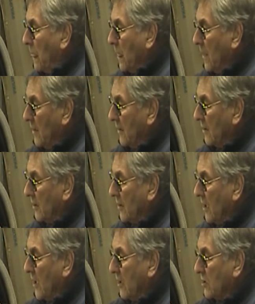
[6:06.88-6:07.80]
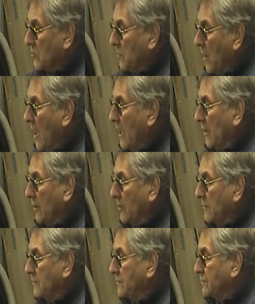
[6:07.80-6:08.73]
Then the deck is planked
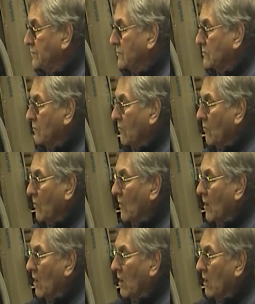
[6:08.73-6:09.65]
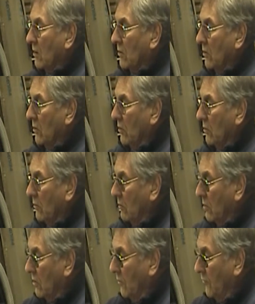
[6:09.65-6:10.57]
to
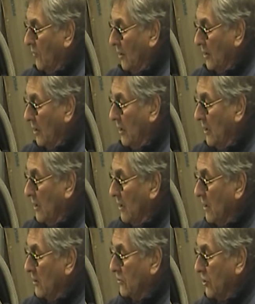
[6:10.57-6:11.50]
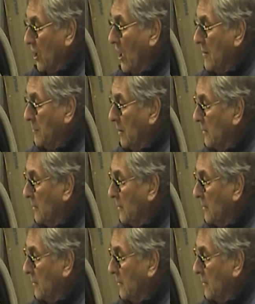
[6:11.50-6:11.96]
fit the shape.